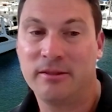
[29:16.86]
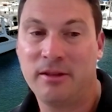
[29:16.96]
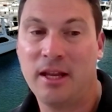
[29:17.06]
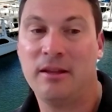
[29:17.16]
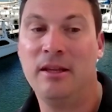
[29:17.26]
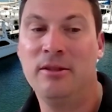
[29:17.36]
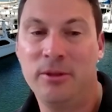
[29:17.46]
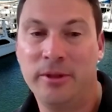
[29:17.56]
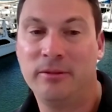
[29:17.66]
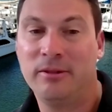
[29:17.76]
get
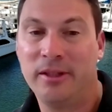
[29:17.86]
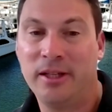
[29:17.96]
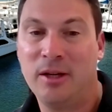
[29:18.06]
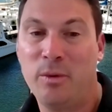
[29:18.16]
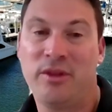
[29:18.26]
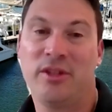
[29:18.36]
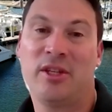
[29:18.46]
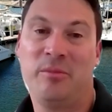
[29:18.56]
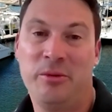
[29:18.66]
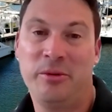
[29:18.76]
into it with the
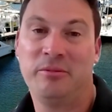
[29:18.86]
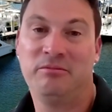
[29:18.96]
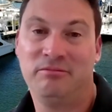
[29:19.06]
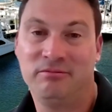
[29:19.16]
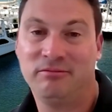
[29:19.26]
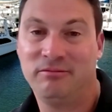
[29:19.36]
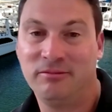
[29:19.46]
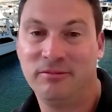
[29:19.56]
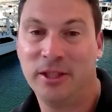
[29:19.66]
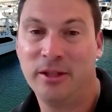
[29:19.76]
support,
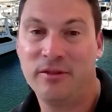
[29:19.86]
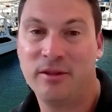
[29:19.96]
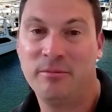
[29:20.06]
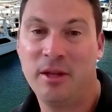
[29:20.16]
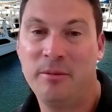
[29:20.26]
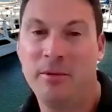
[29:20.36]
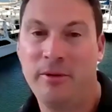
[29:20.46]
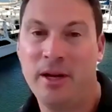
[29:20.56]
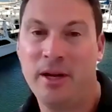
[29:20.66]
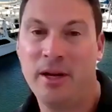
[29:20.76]
of some people
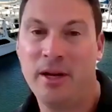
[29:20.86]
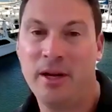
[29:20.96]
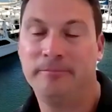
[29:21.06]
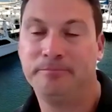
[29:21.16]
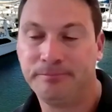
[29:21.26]
around you. So,